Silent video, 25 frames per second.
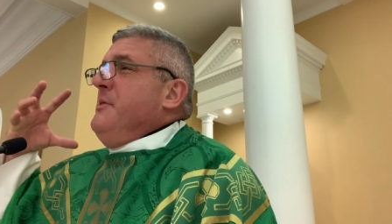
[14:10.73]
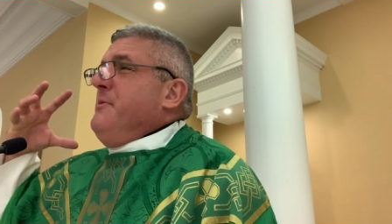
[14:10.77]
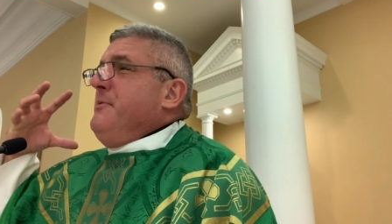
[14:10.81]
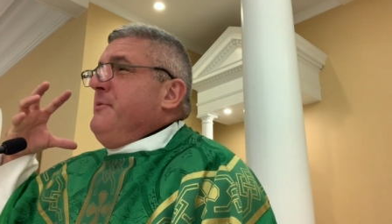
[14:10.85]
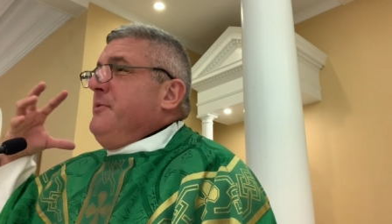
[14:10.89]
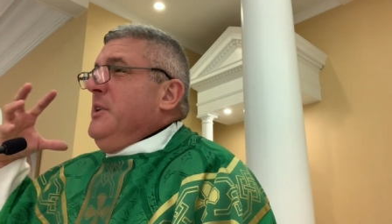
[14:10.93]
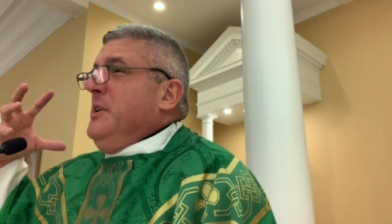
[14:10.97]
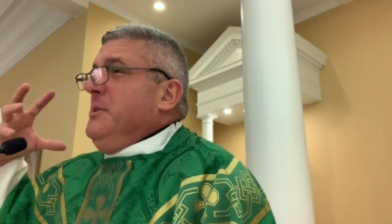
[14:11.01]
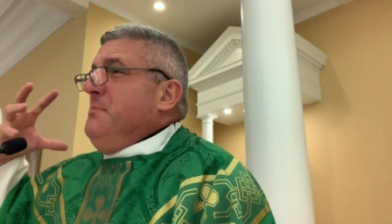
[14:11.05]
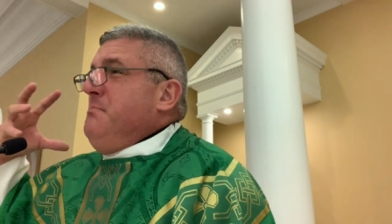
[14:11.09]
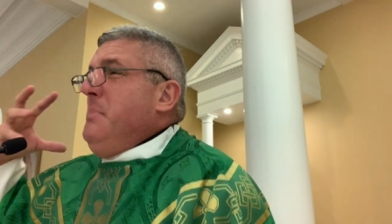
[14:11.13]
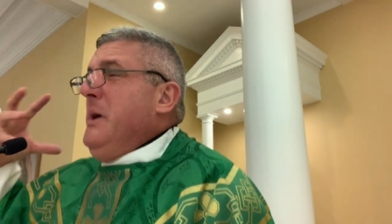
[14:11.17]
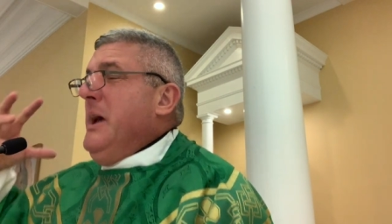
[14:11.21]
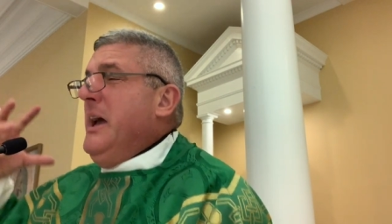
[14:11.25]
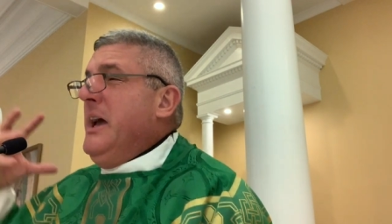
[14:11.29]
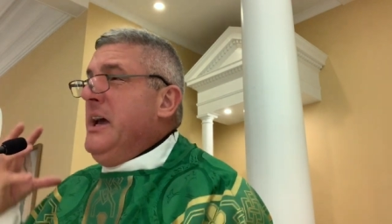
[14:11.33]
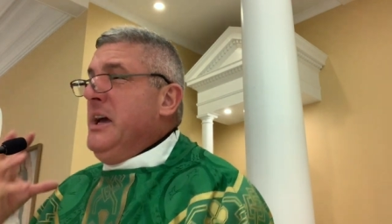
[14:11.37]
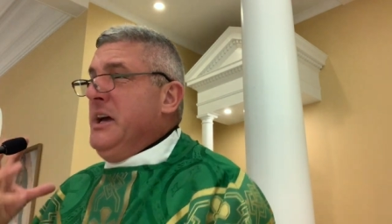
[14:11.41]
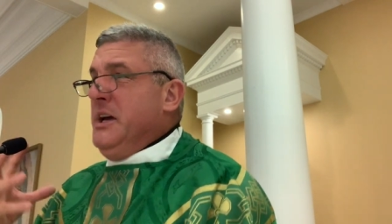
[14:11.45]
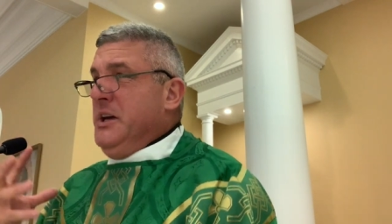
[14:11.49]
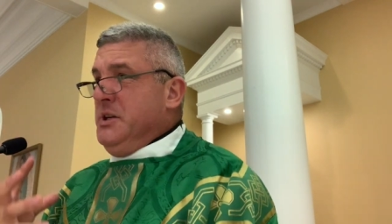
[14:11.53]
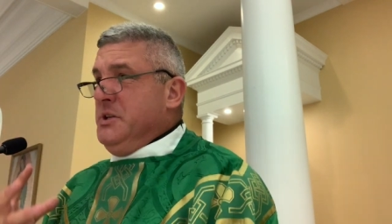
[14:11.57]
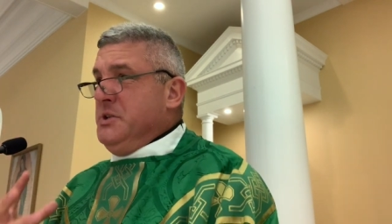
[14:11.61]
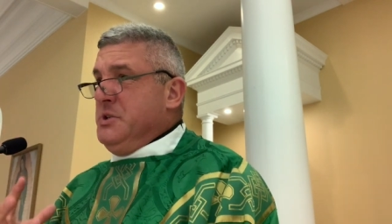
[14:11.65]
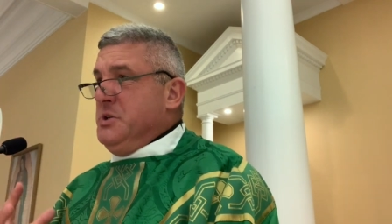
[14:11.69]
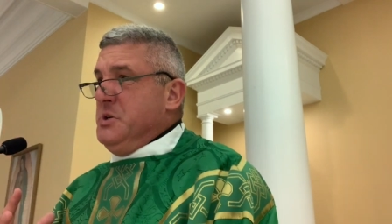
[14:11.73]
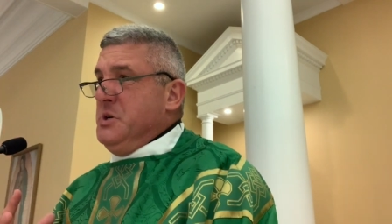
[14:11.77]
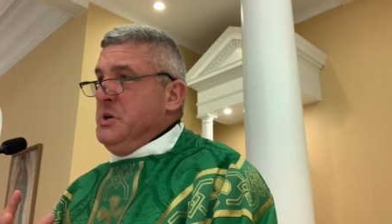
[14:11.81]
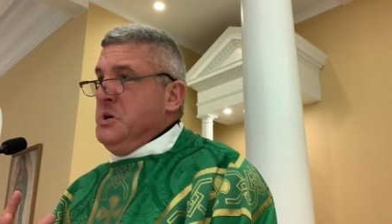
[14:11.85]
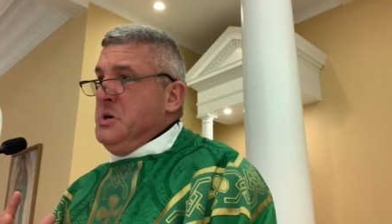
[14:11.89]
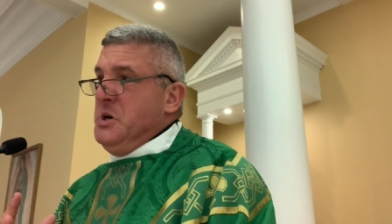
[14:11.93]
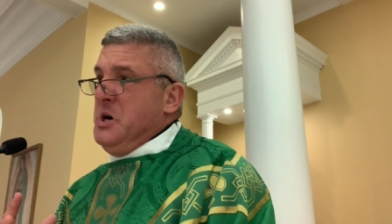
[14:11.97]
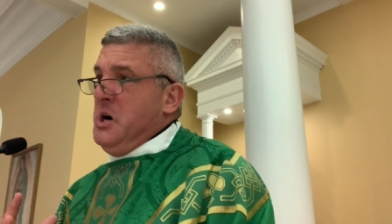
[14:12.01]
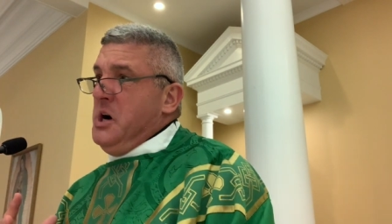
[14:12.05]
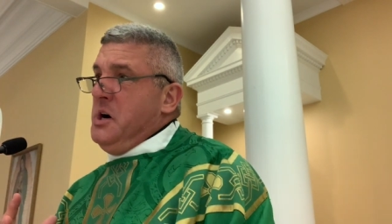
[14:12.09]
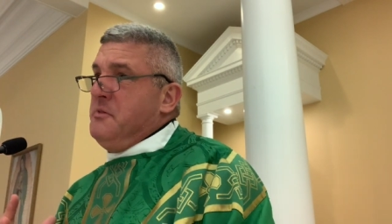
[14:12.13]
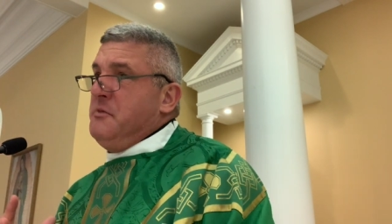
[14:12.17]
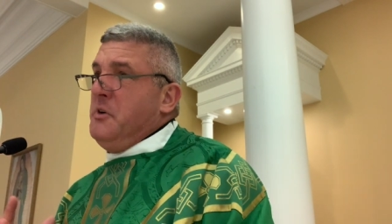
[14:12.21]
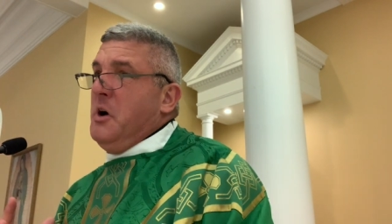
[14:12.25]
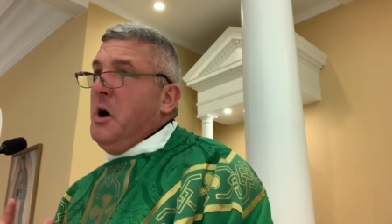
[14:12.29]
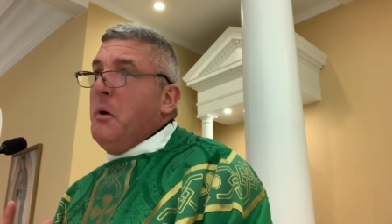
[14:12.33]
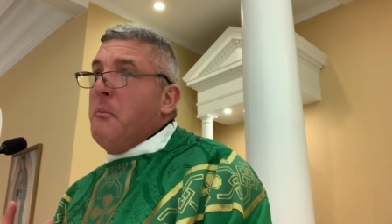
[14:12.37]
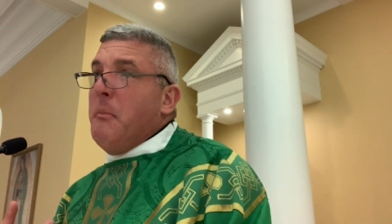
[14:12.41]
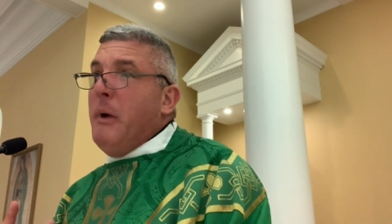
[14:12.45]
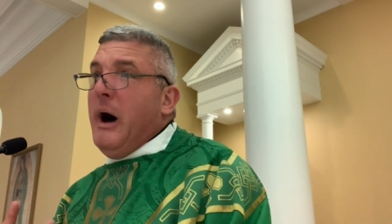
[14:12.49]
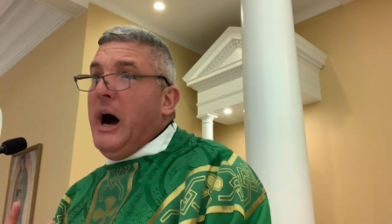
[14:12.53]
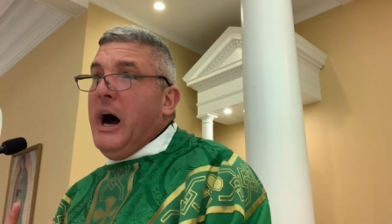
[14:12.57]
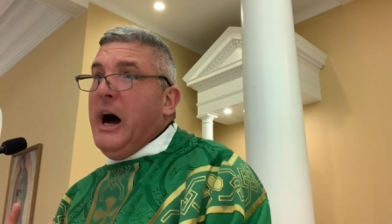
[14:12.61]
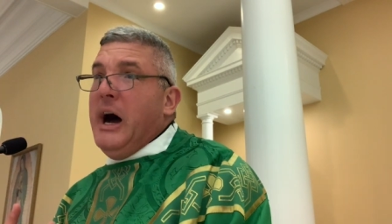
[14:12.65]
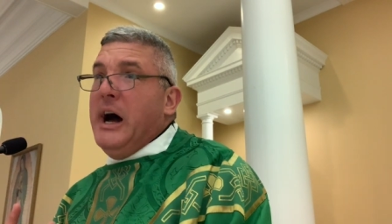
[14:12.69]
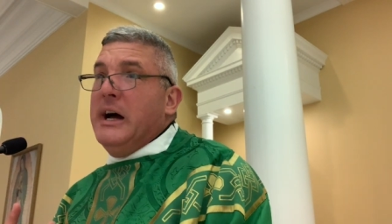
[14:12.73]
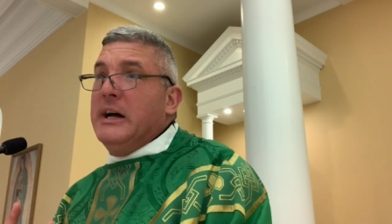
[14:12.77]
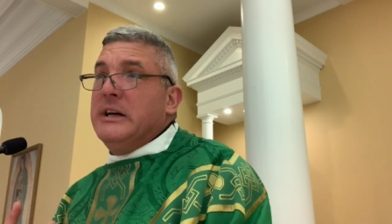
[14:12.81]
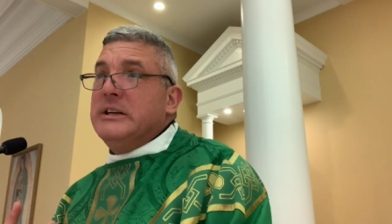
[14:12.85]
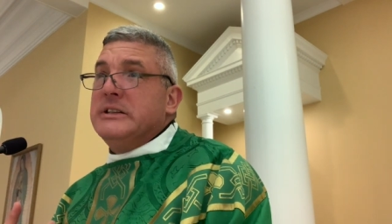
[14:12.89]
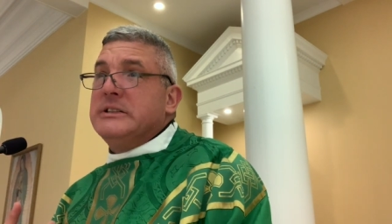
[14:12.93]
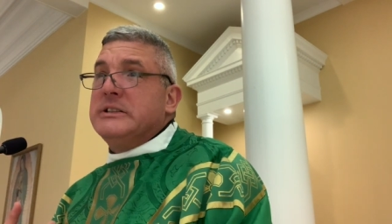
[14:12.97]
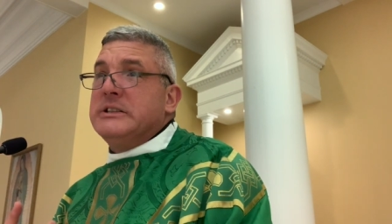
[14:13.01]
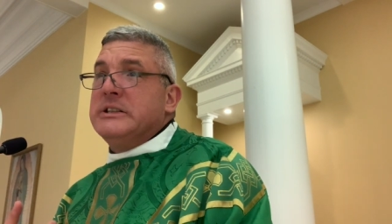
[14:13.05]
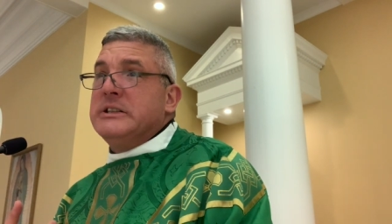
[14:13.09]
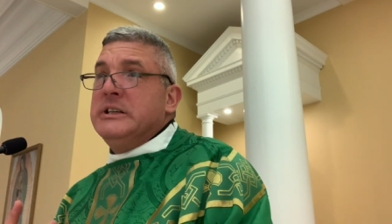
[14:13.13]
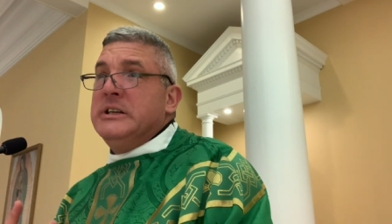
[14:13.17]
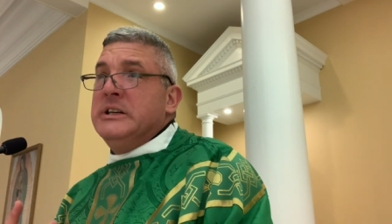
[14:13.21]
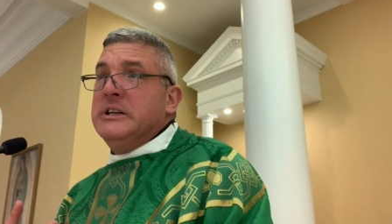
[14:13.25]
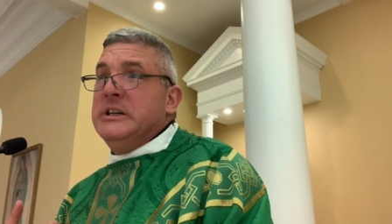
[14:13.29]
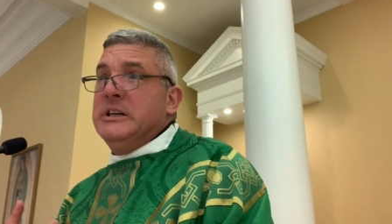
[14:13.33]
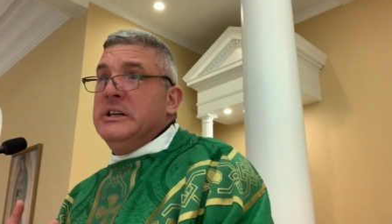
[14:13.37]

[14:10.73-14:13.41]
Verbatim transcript: the front page of our minds,